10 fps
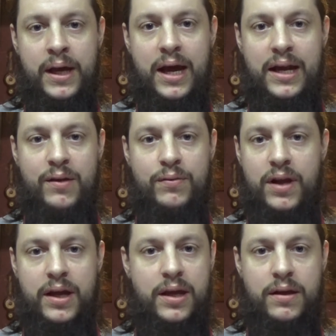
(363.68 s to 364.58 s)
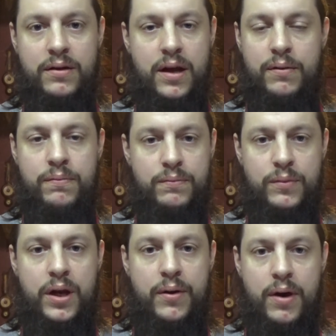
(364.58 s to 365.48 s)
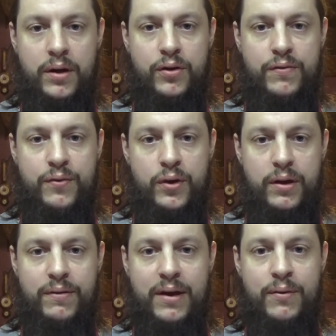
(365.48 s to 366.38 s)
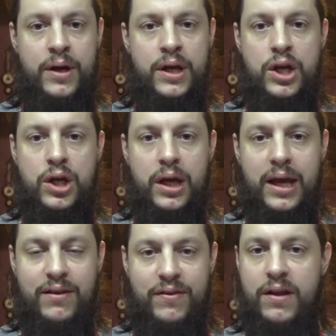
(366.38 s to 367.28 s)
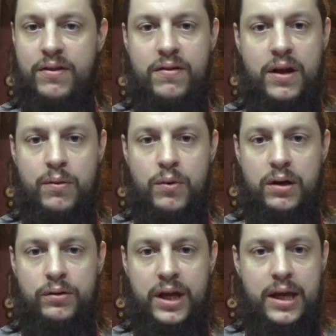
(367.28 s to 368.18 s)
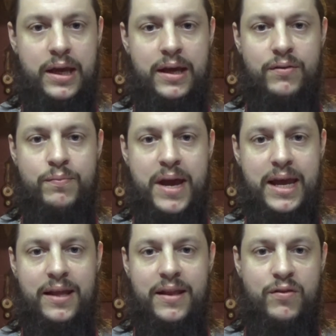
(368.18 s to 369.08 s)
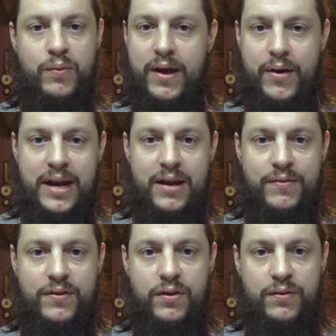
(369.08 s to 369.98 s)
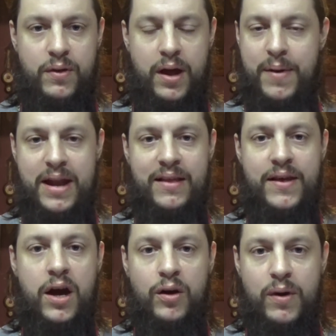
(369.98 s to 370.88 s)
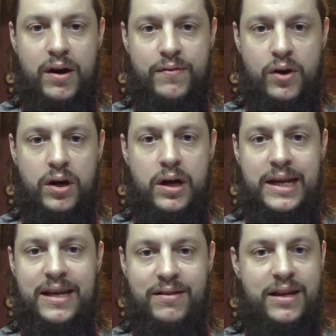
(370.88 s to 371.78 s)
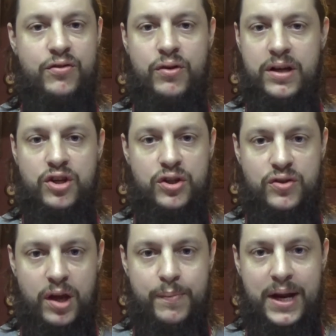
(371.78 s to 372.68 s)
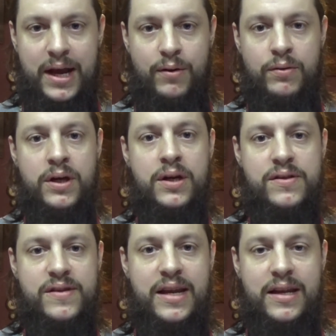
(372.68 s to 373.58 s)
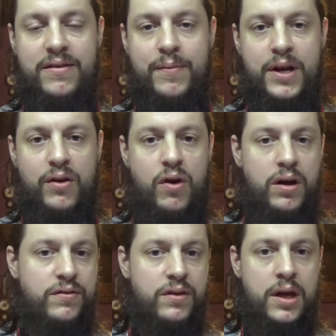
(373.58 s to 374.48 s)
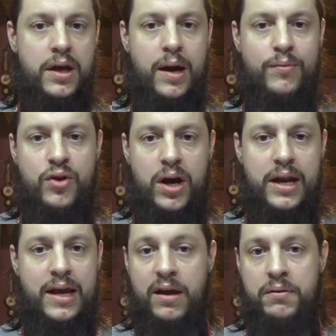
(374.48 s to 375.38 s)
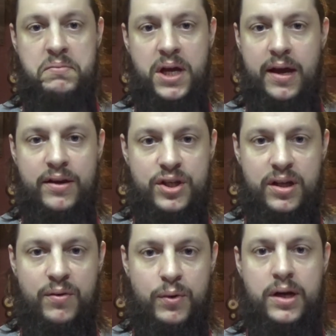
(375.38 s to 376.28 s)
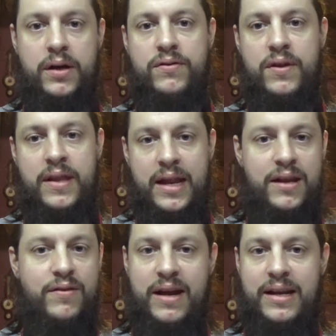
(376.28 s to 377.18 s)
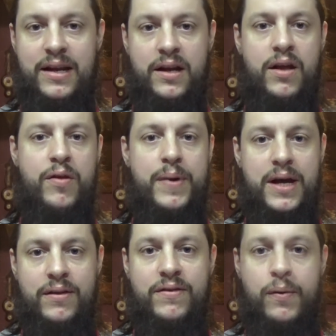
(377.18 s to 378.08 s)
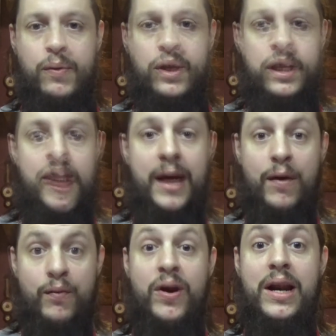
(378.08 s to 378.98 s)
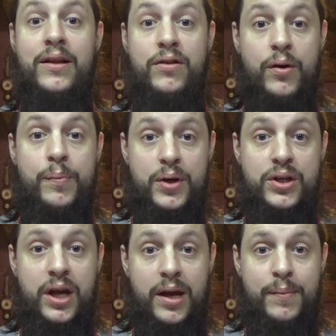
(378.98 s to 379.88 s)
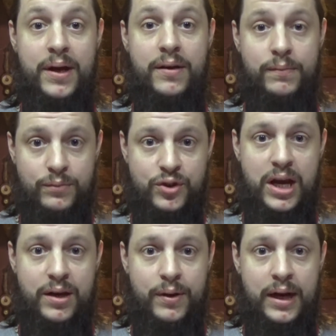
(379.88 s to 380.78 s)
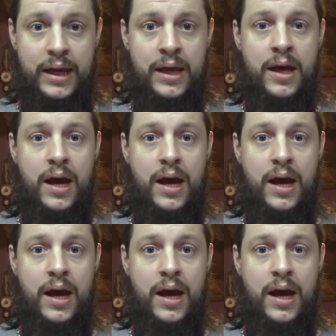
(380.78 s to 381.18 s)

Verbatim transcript: And he was like, no, you know, I'll do it for you. Now, he's the other side of the world. He is making this without any of the any of the hardware I've got, and he's literally just typing it out, sending something across. I'm trying it, going, yeah, actually that works, and then he's adding another bit and so on. And I really do appreciate it, mate, genuinely.